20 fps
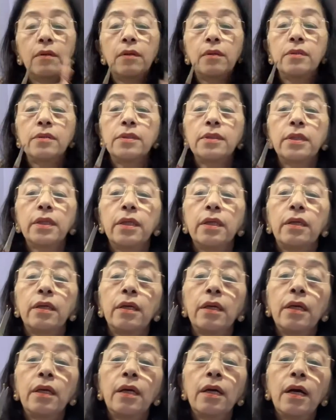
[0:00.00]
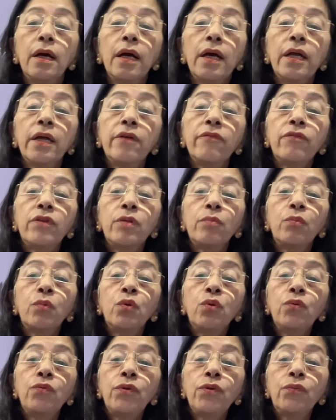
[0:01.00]
See, I have
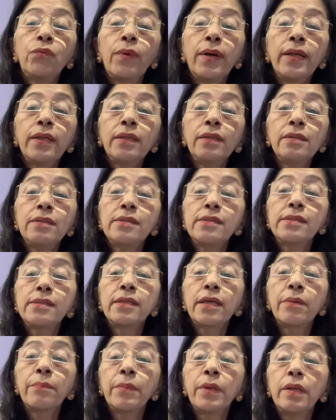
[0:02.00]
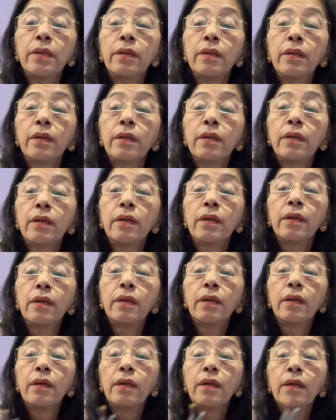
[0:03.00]
removed one stamen.
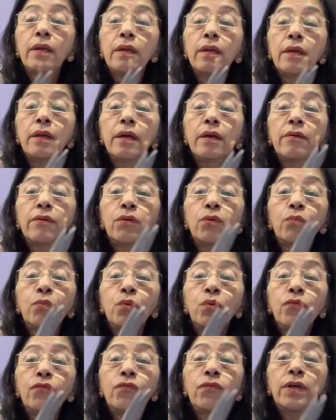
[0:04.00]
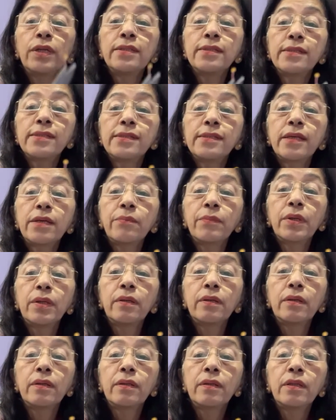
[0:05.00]
Remove one
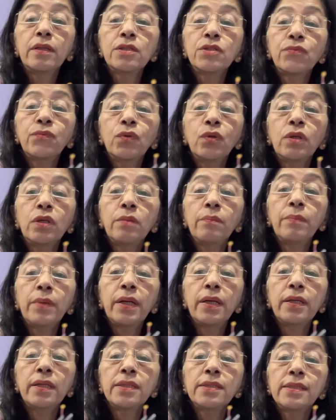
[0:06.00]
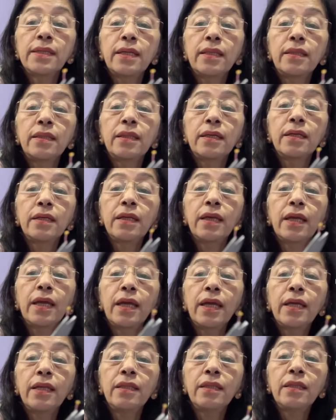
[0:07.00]
stamen. The swollen part is anther,
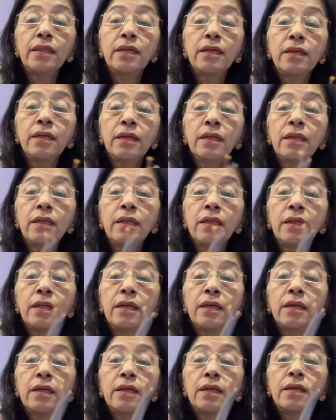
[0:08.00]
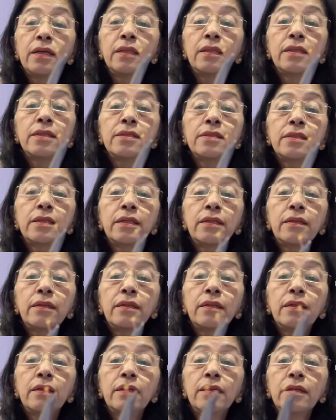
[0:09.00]
and the this
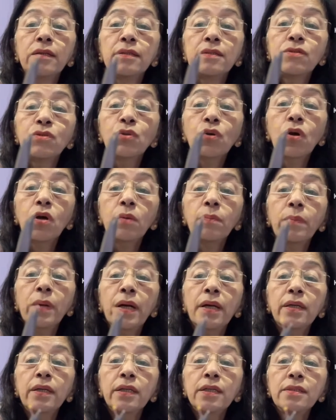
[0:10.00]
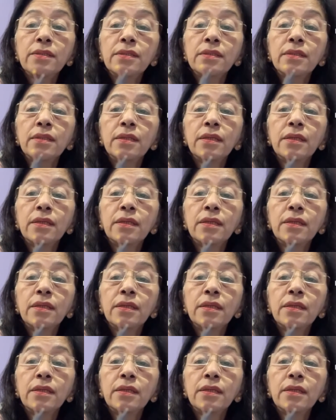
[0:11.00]
thin stalk part is